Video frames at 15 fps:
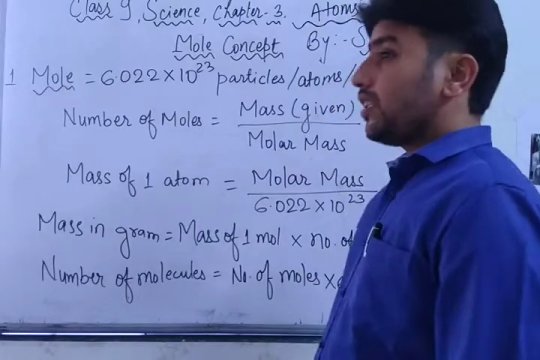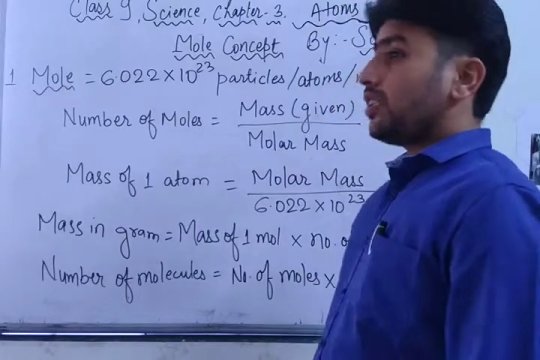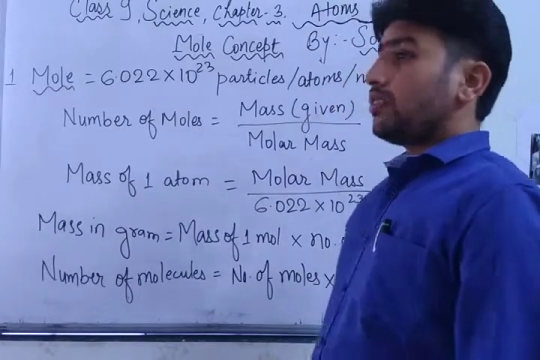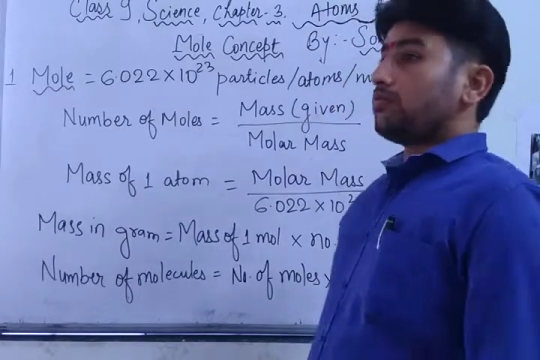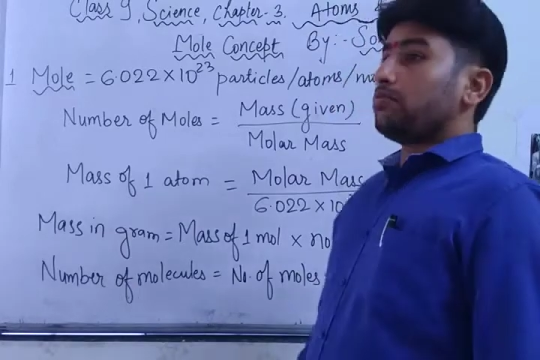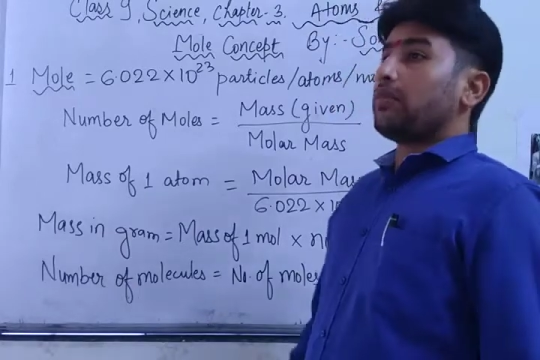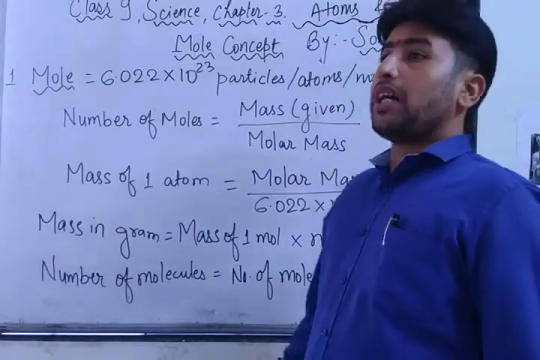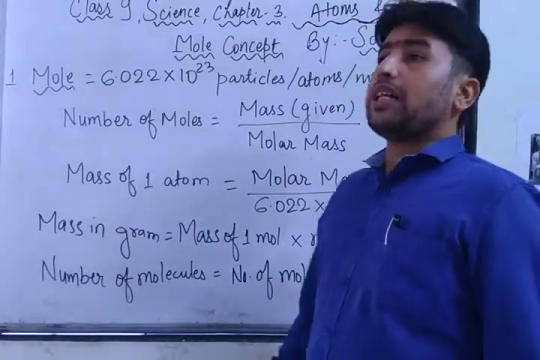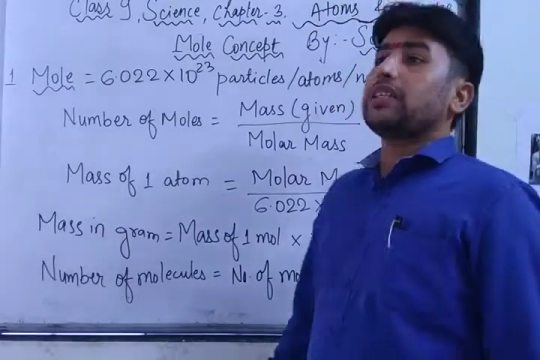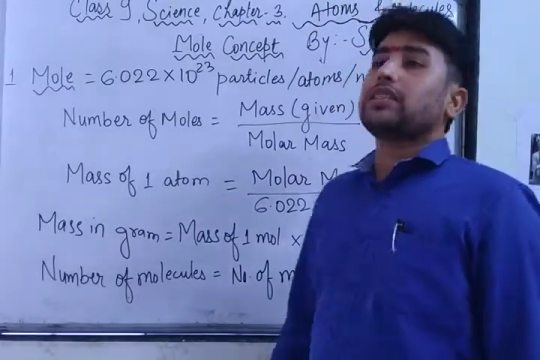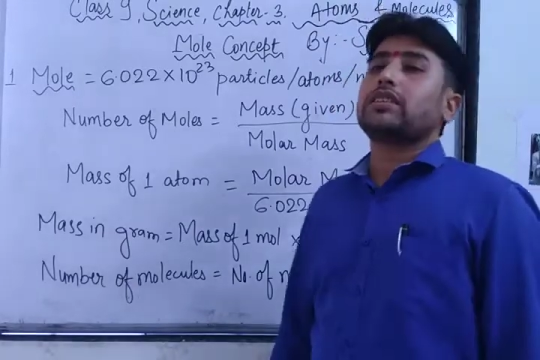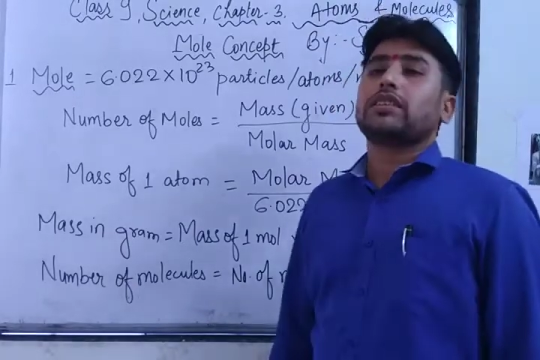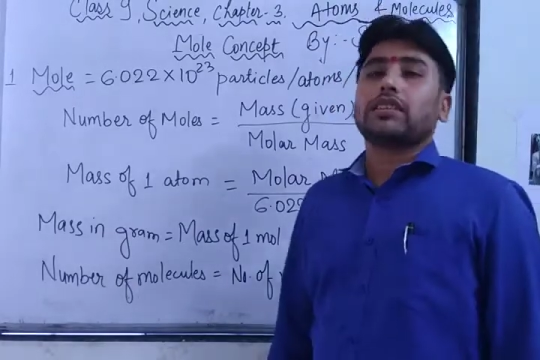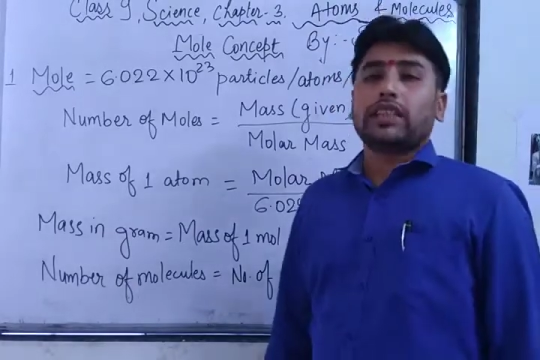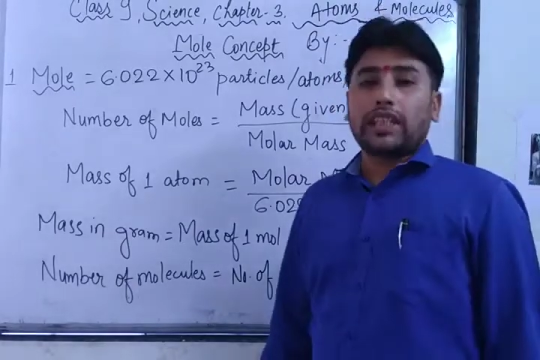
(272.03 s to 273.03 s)
mass
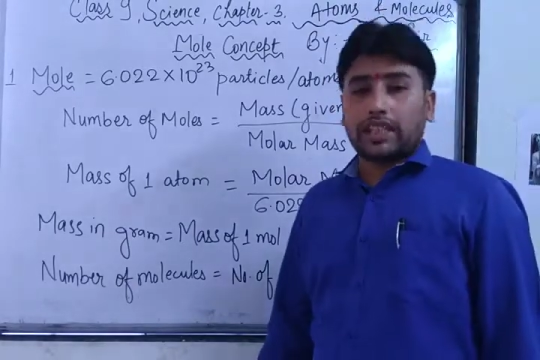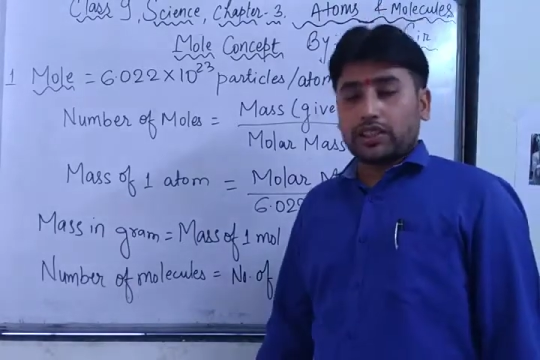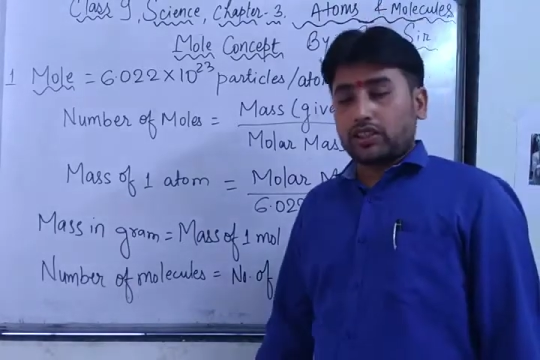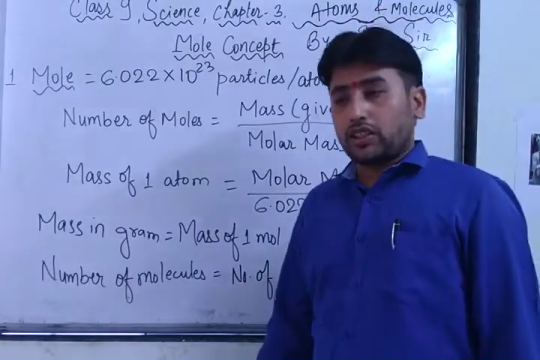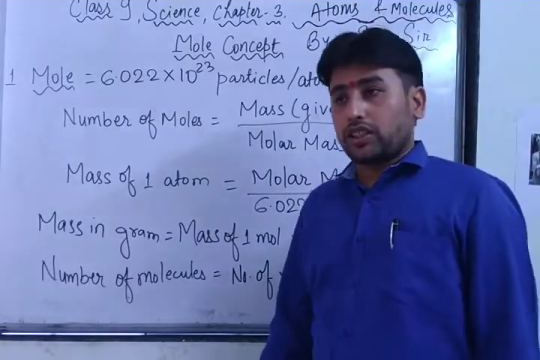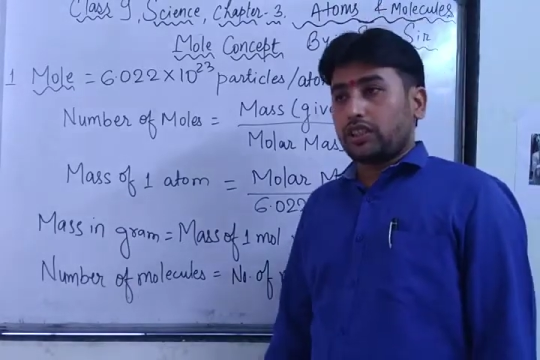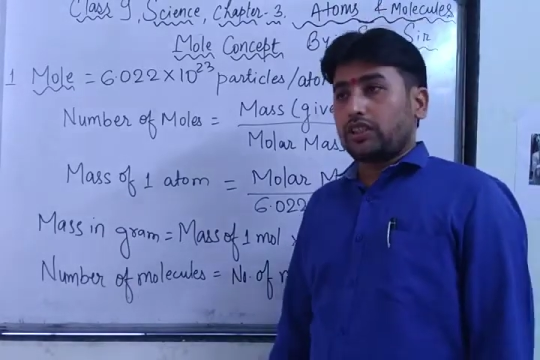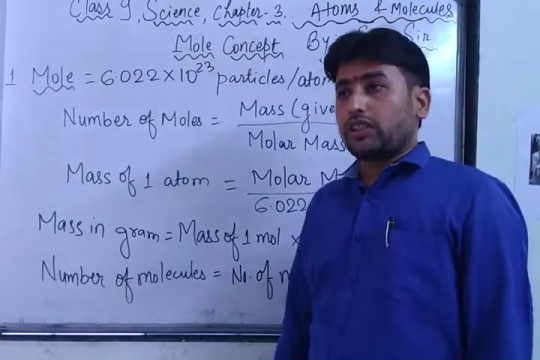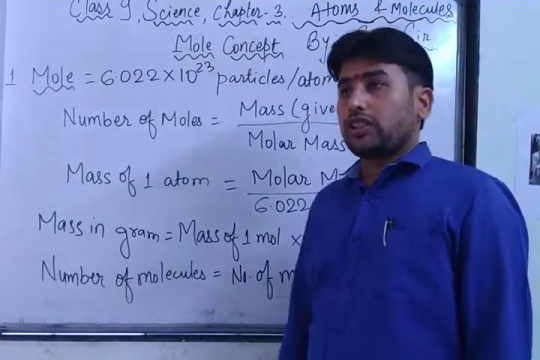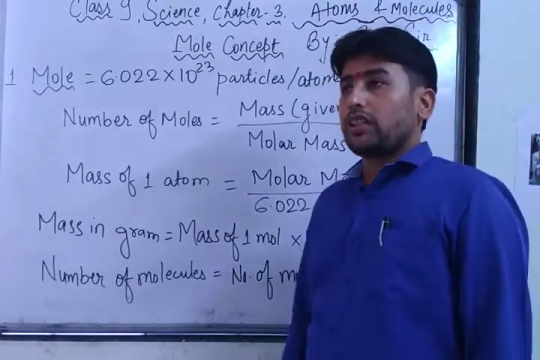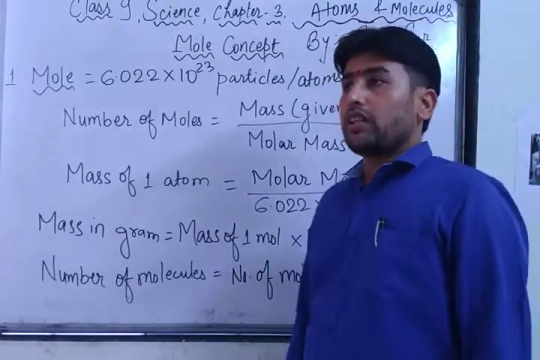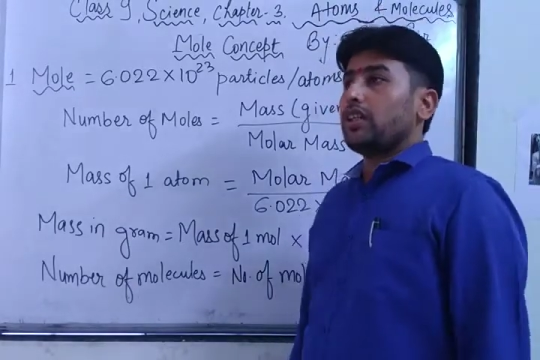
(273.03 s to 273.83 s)
kg,